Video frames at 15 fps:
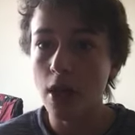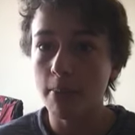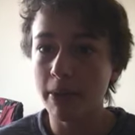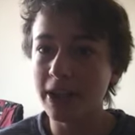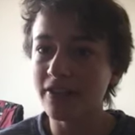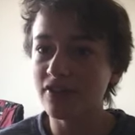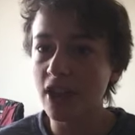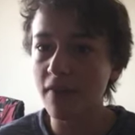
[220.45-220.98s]
but
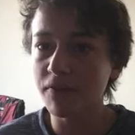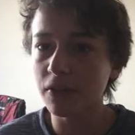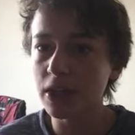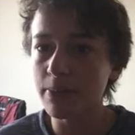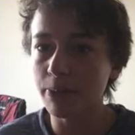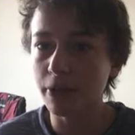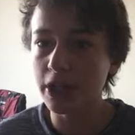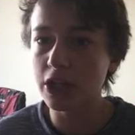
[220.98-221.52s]
he's
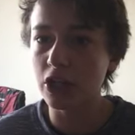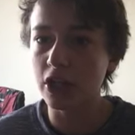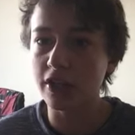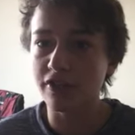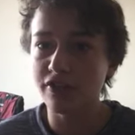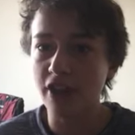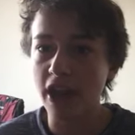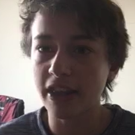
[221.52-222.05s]
definitely pretty good
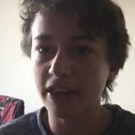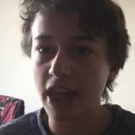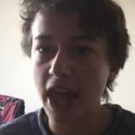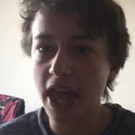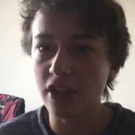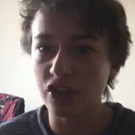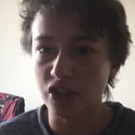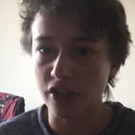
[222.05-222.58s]
at setting the
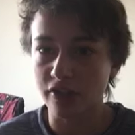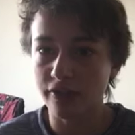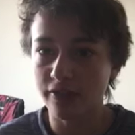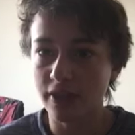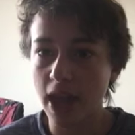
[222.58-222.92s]
edges.